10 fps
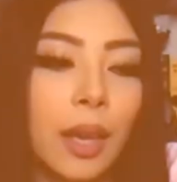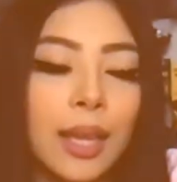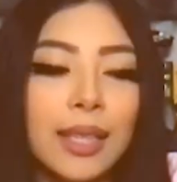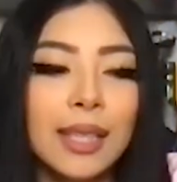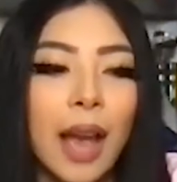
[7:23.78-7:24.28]

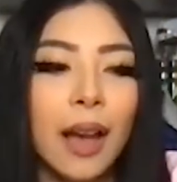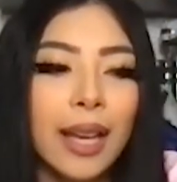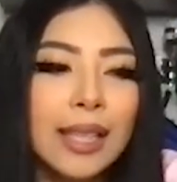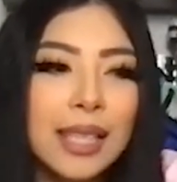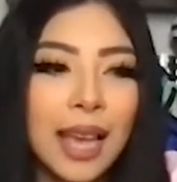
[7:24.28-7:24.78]
It
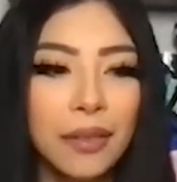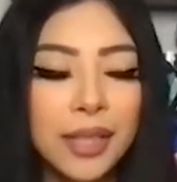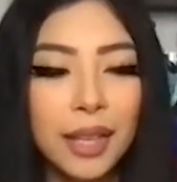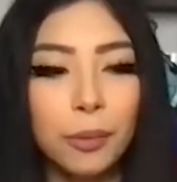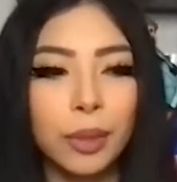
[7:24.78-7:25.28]
sounds
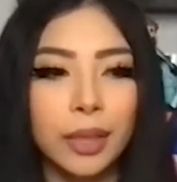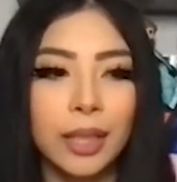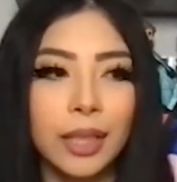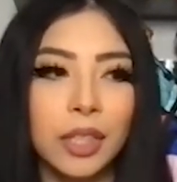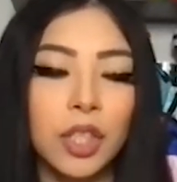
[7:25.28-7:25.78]
like really
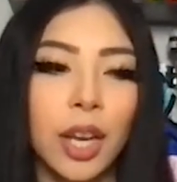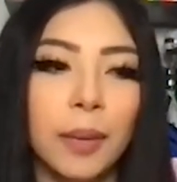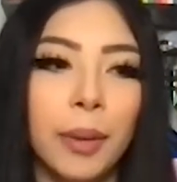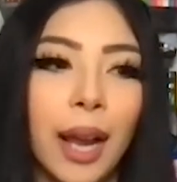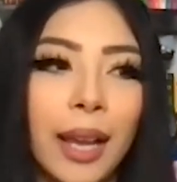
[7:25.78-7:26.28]
cliche,
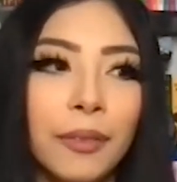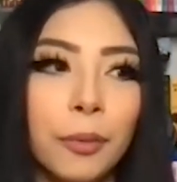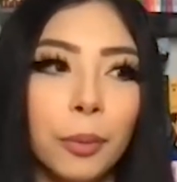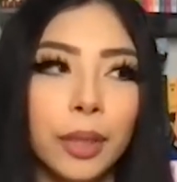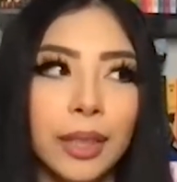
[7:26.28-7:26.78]
but I've
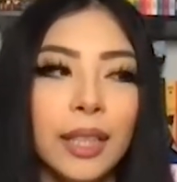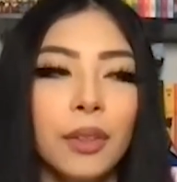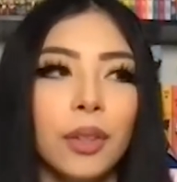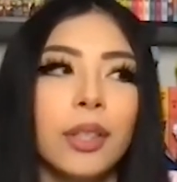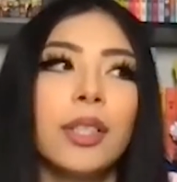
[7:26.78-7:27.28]
really
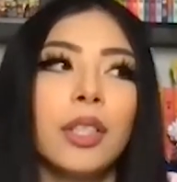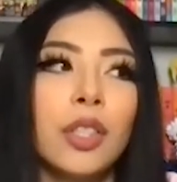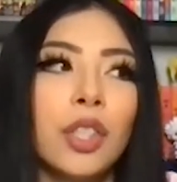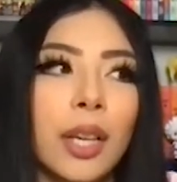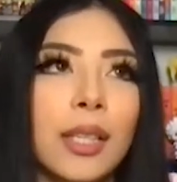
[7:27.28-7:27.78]
learned to
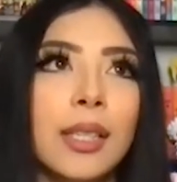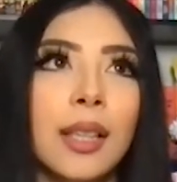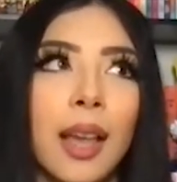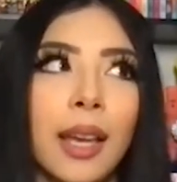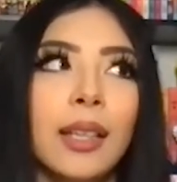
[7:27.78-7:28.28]
just
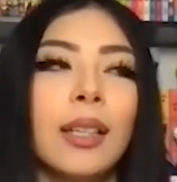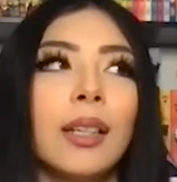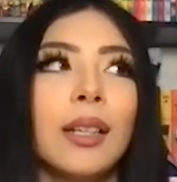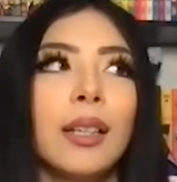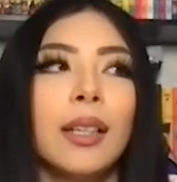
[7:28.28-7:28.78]

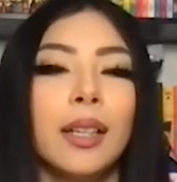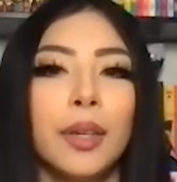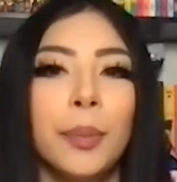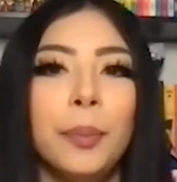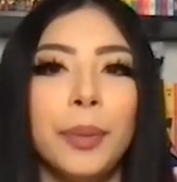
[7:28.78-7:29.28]
like
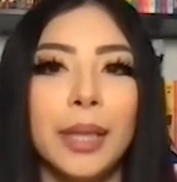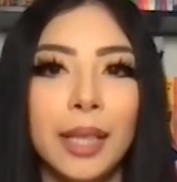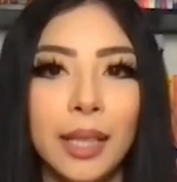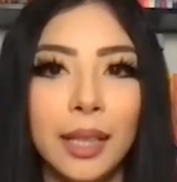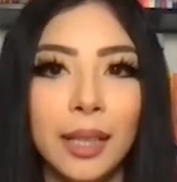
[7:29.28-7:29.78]

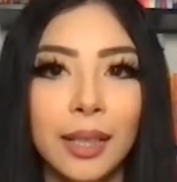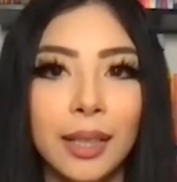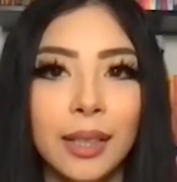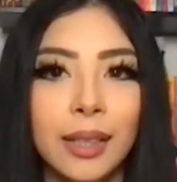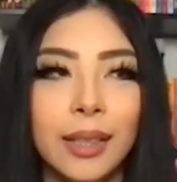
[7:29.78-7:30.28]
be
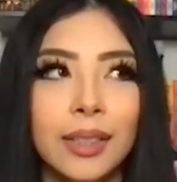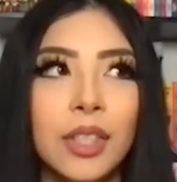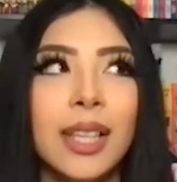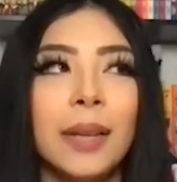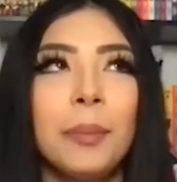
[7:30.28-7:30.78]

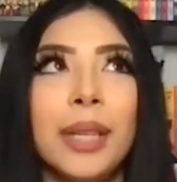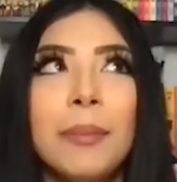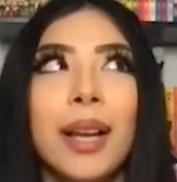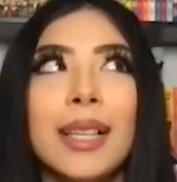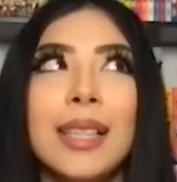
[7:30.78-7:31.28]

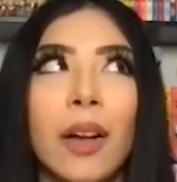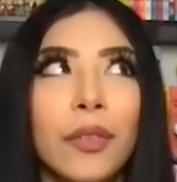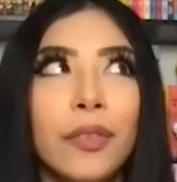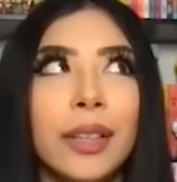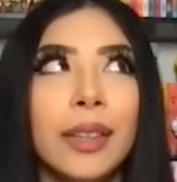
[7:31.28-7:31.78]

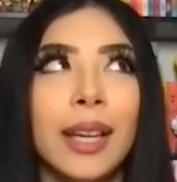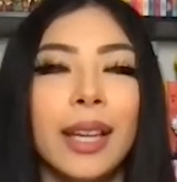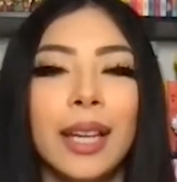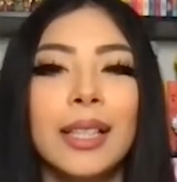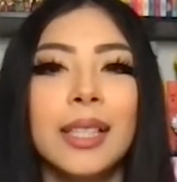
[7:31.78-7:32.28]
myself and
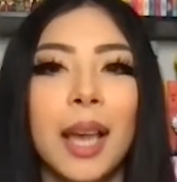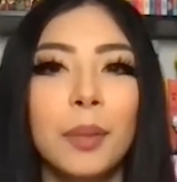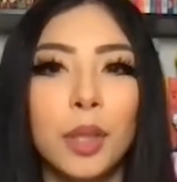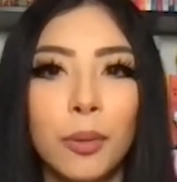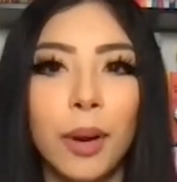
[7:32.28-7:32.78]
like
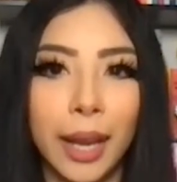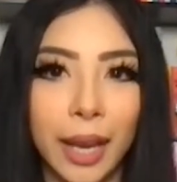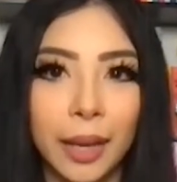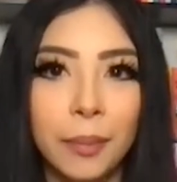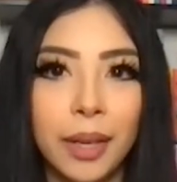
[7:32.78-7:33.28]
accept who I
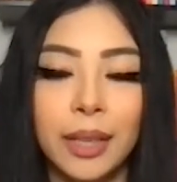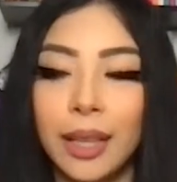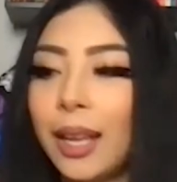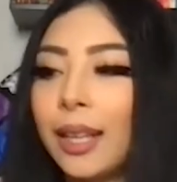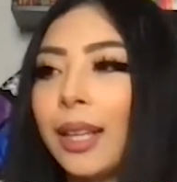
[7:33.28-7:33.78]
am, and
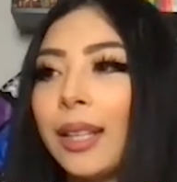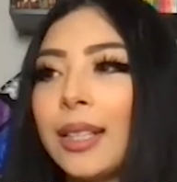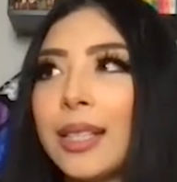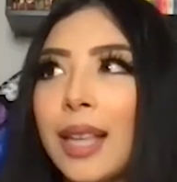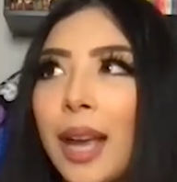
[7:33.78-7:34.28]
like
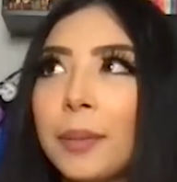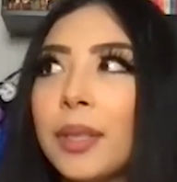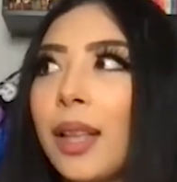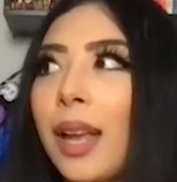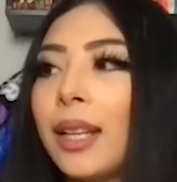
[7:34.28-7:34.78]

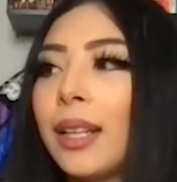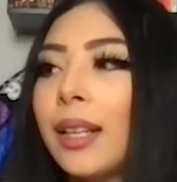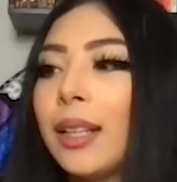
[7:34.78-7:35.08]
accept like